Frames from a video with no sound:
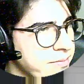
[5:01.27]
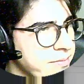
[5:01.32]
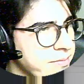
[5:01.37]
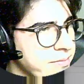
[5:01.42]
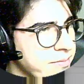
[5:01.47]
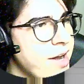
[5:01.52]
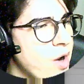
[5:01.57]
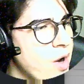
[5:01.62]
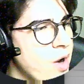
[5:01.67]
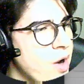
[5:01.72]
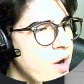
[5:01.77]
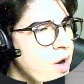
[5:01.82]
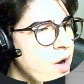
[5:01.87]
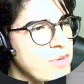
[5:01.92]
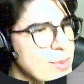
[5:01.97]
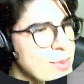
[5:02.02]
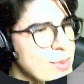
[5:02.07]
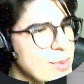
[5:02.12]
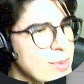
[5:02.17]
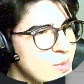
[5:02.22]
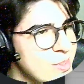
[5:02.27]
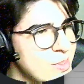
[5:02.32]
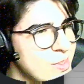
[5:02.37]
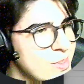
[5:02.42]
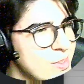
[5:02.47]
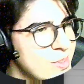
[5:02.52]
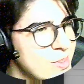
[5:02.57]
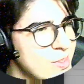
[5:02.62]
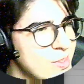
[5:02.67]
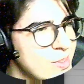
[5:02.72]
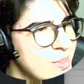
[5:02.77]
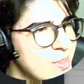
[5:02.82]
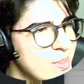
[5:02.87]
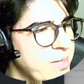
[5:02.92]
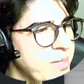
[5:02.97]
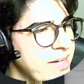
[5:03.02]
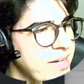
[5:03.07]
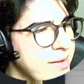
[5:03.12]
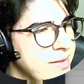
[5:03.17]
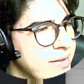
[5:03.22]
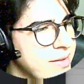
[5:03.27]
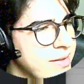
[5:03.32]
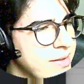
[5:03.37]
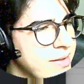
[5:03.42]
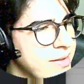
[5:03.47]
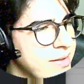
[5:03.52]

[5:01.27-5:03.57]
and all of the users are displayed in this